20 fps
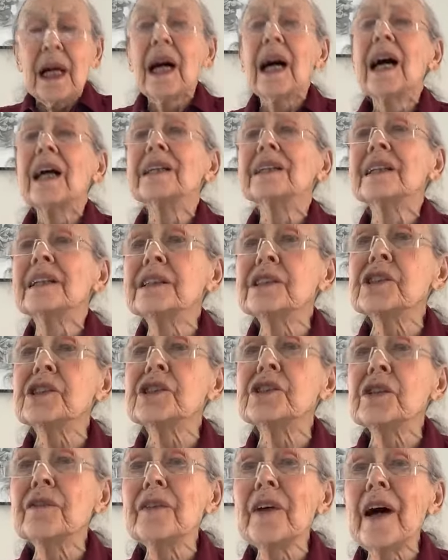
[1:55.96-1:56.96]
A
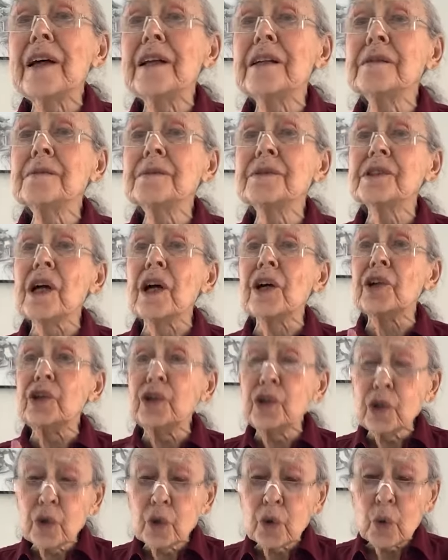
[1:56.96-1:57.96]
list of items that
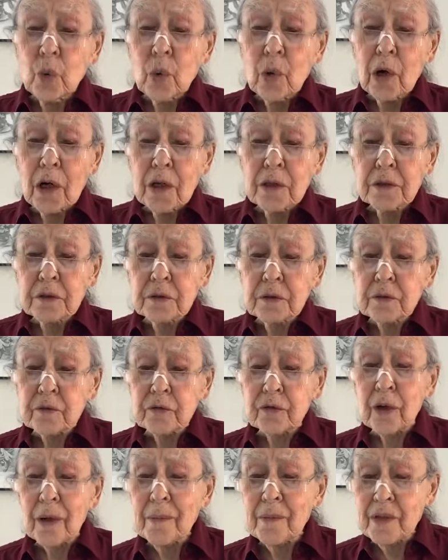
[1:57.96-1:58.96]
you want
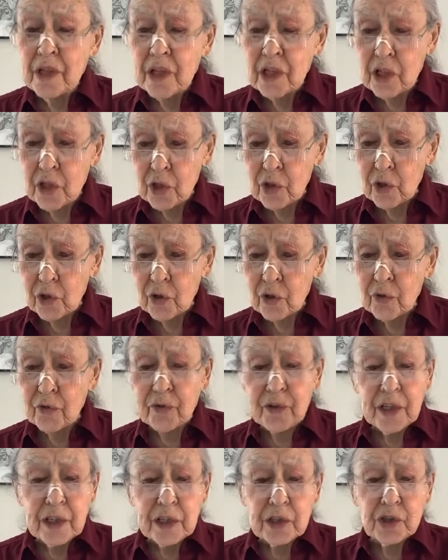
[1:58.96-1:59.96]
from here,
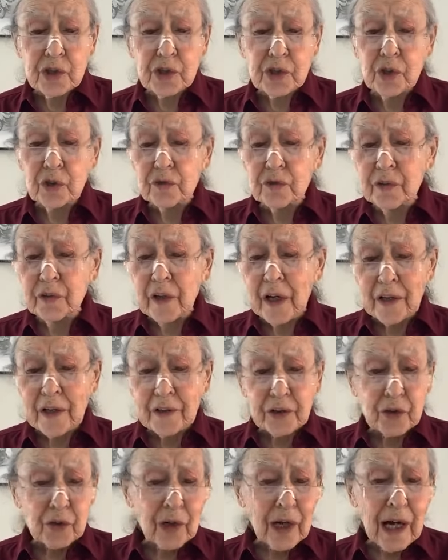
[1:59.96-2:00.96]
things you've had
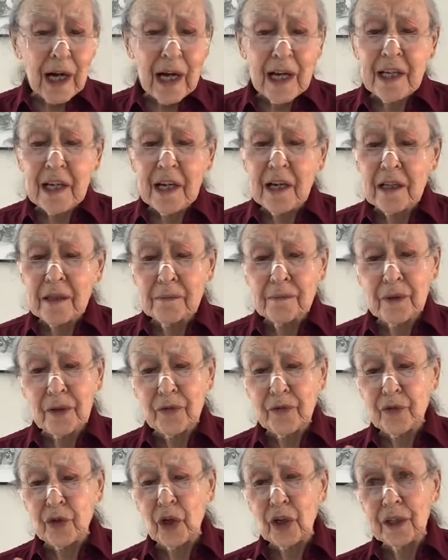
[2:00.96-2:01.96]
your eye on
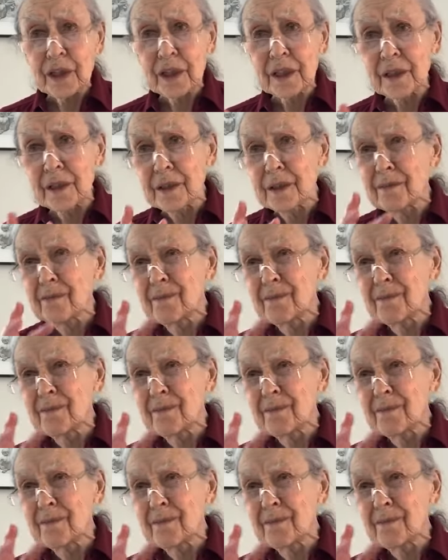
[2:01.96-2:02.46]
but thought it